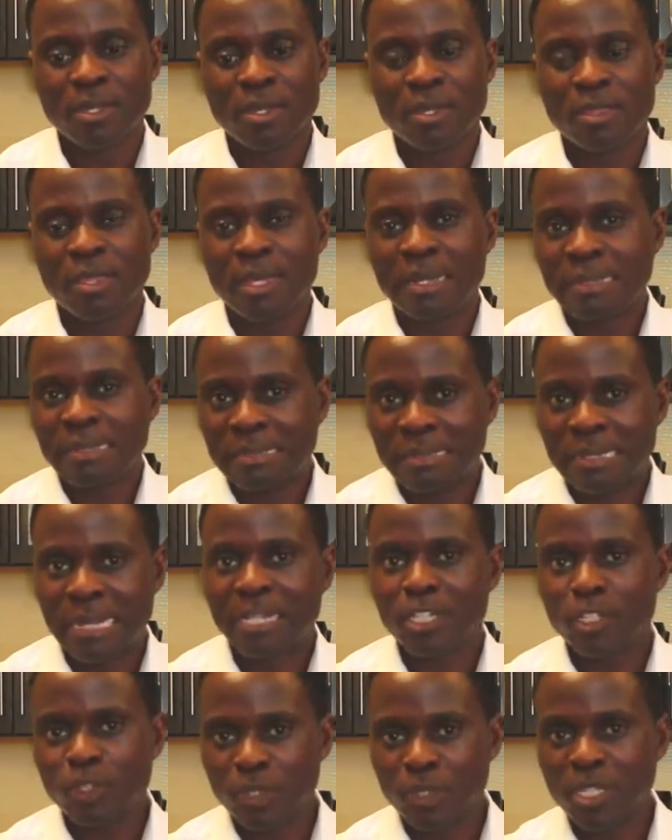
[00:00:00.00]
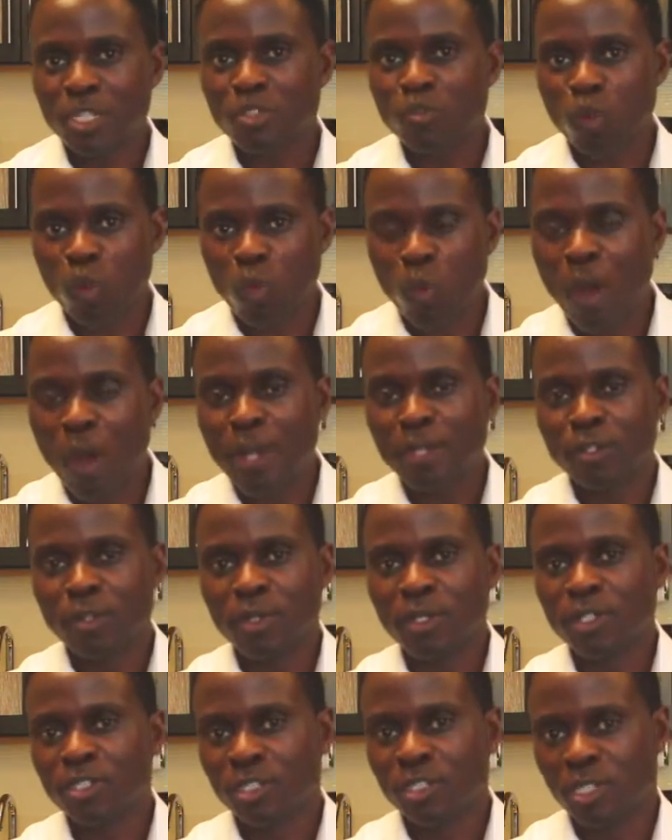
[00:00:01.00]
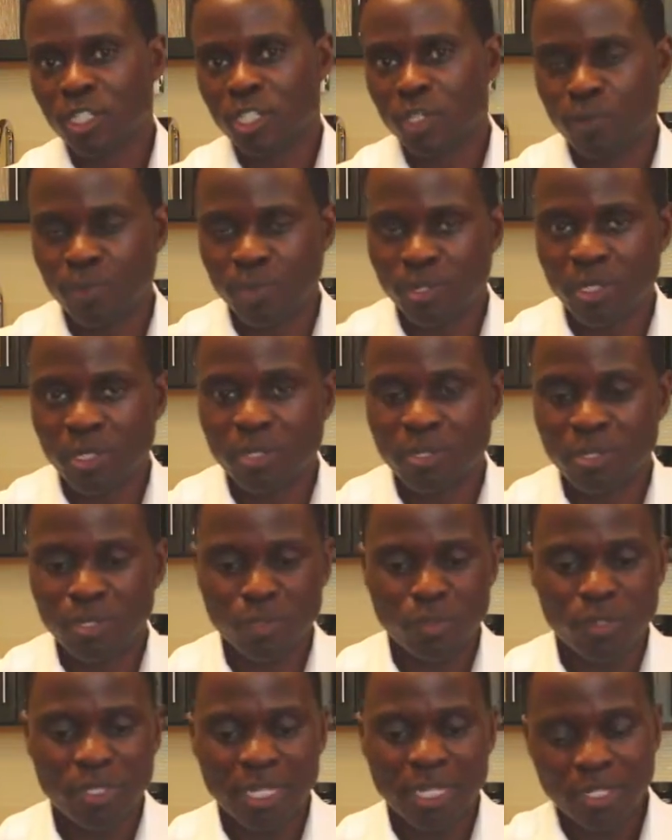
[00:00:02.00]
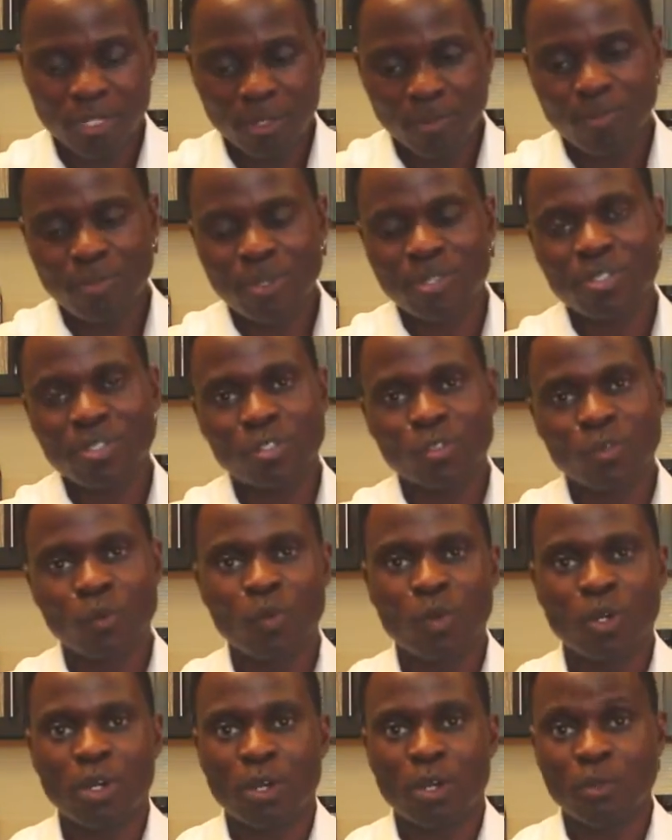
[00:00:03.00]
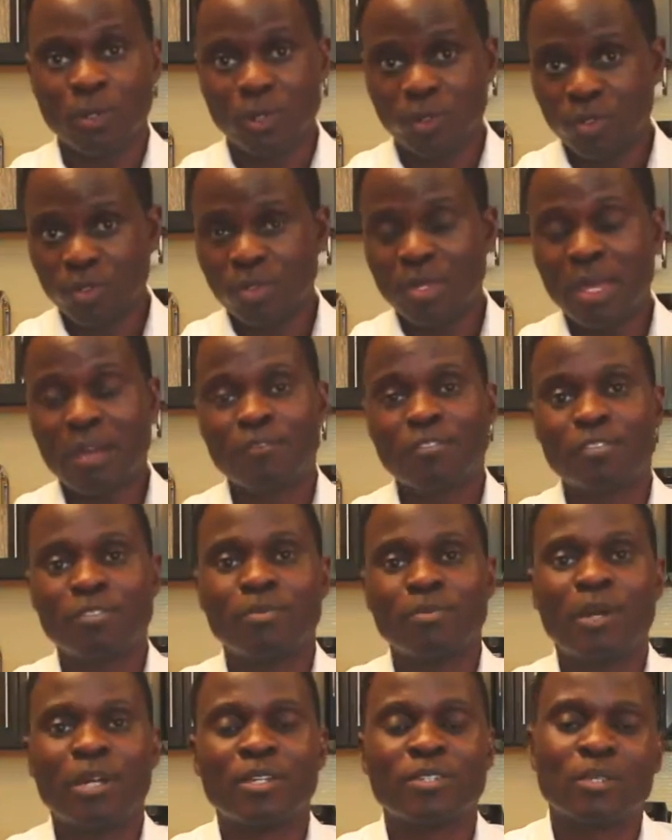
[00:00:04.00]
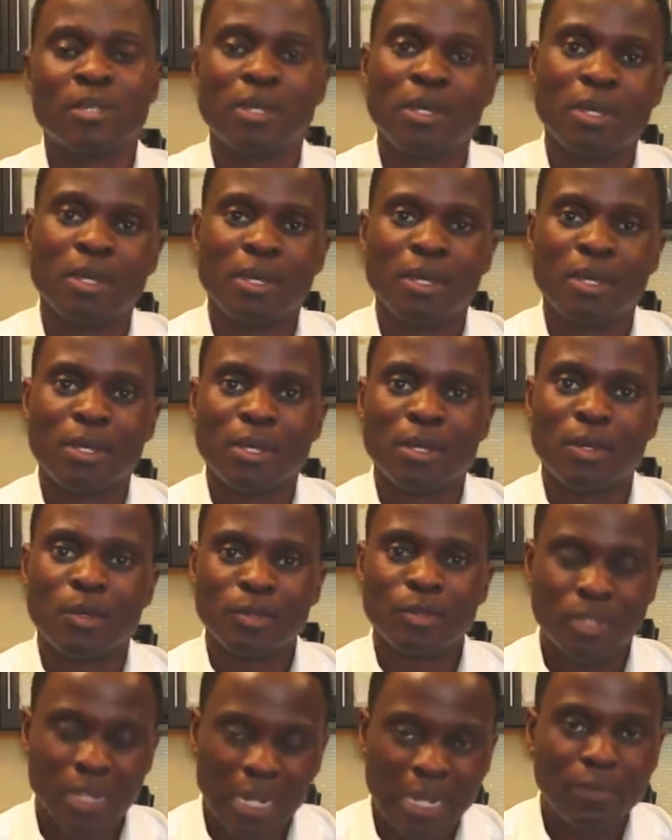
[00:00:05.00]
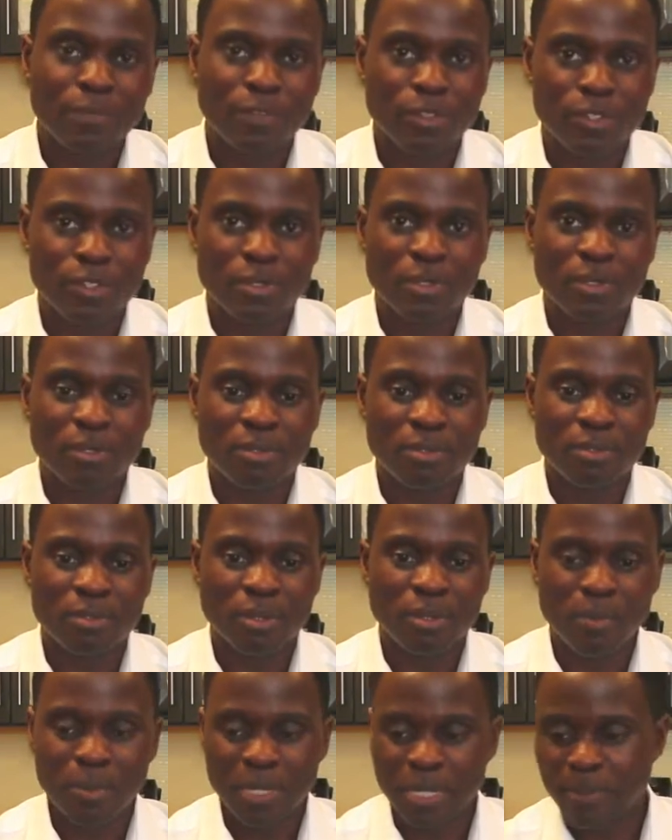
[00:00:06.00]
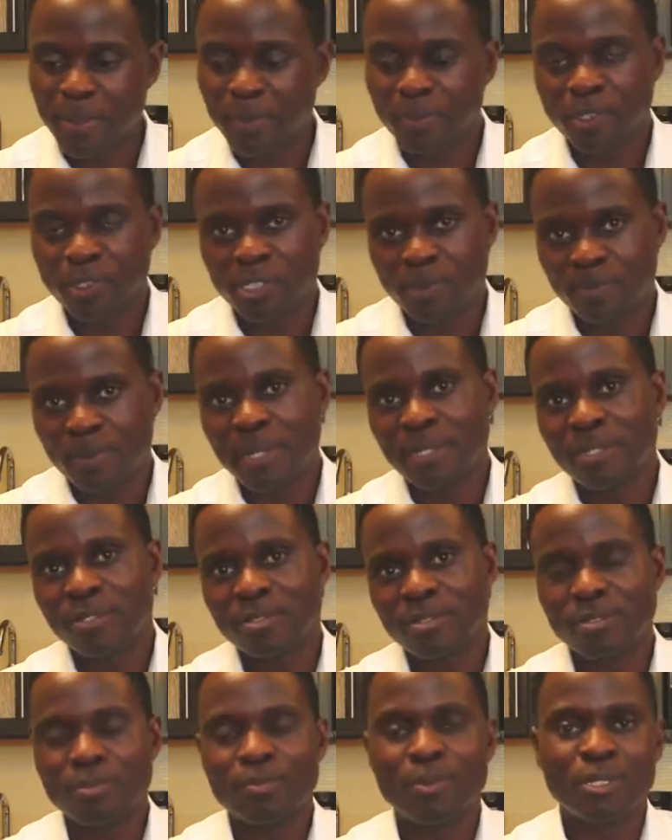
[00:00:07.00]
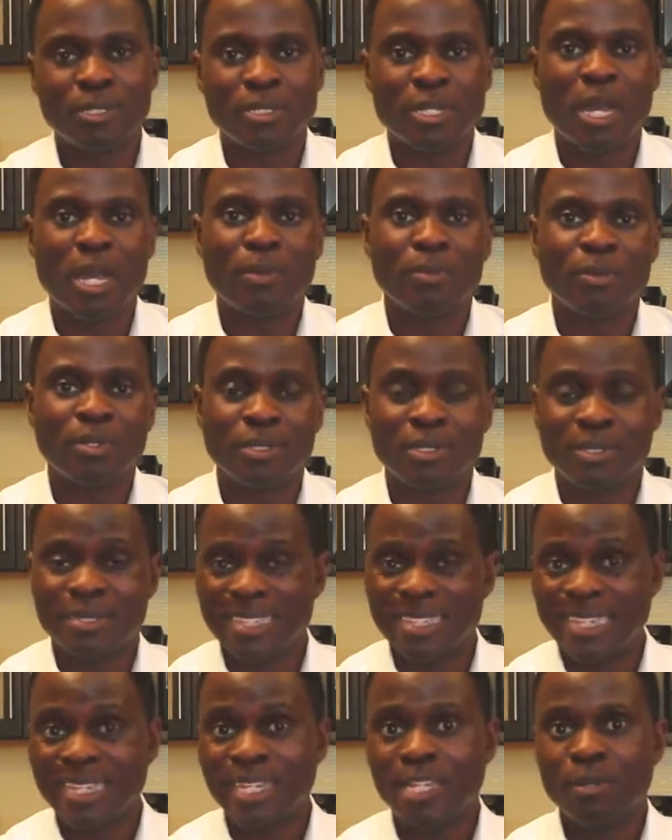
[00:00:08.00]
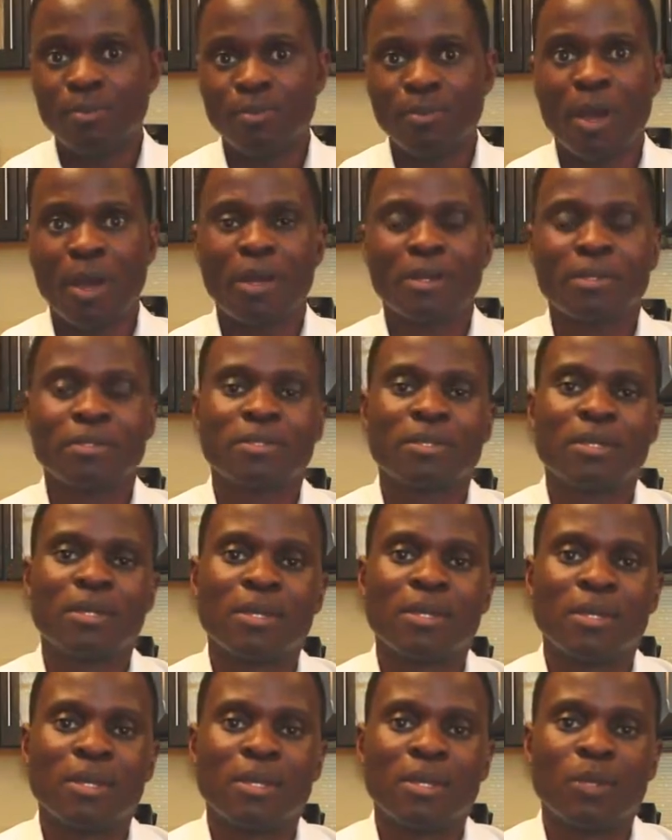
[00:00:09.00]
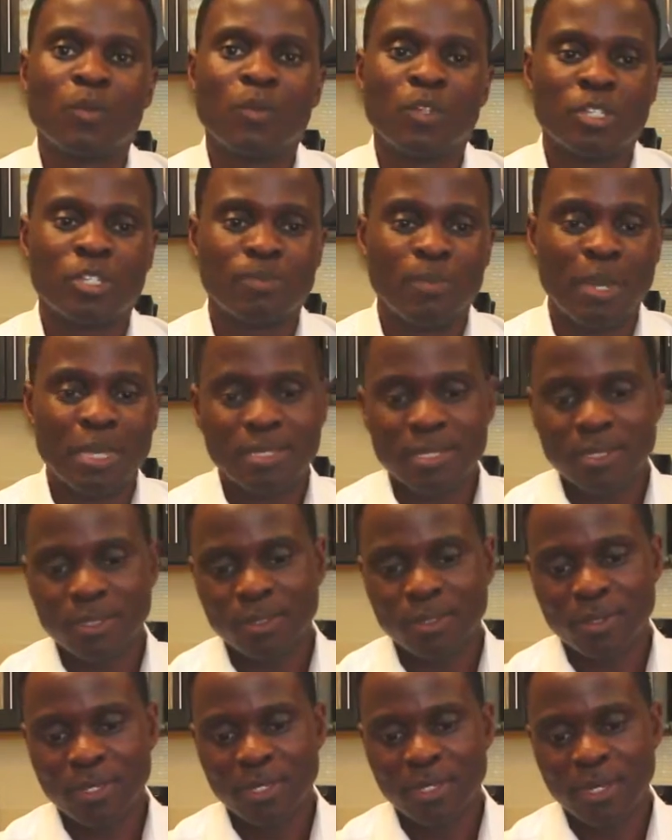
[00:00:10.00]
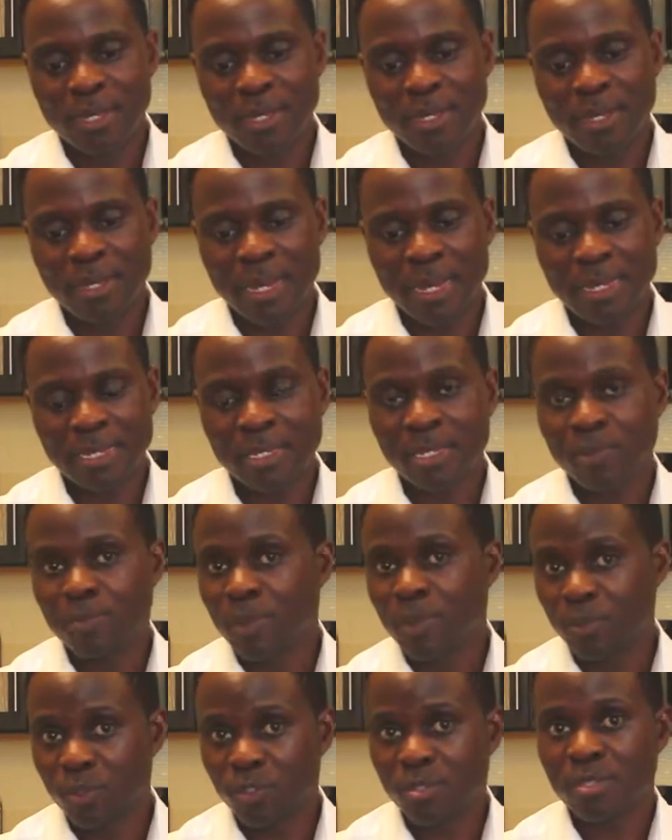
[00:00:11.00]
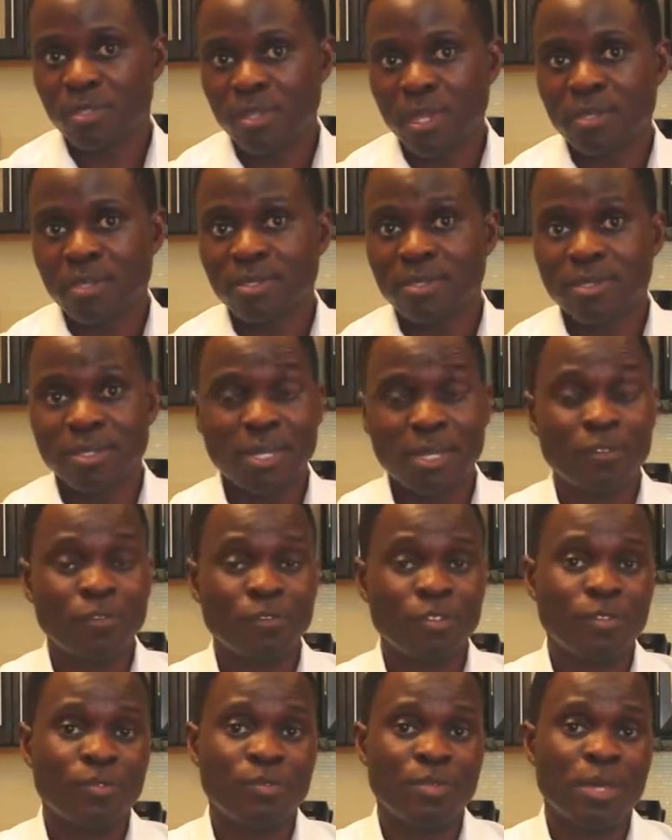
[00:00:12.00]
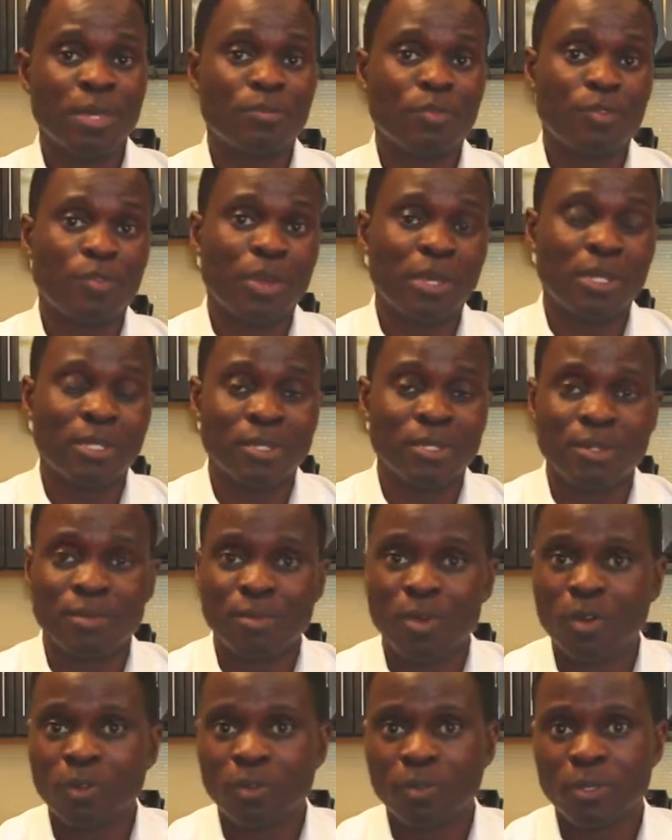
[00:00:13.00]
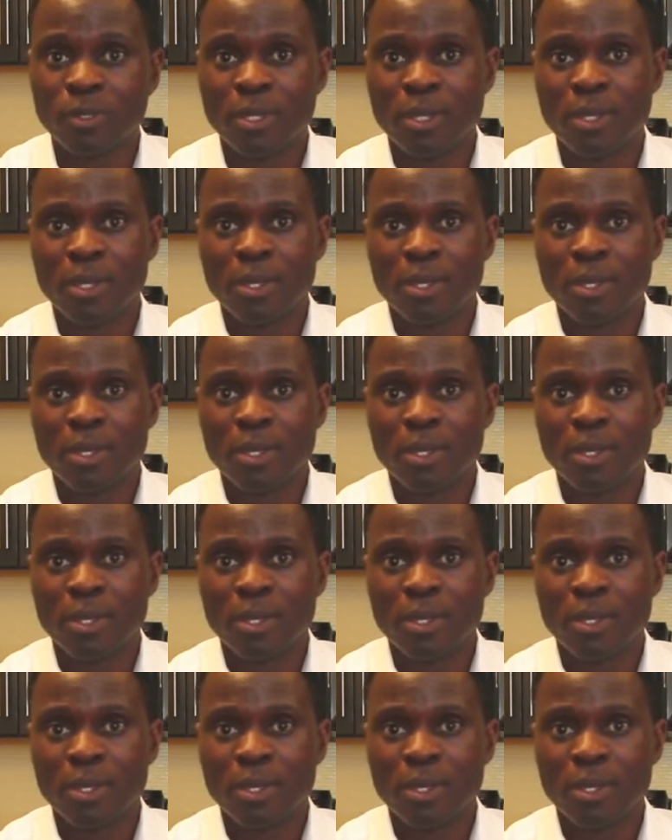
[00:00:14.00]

that exactly you're here to acquire knowledge and expertise, and you get too busy to work, but also you have too much on television. So many people spend too much time on this idiot box, which basically looking at the people's success instead of them creating their own.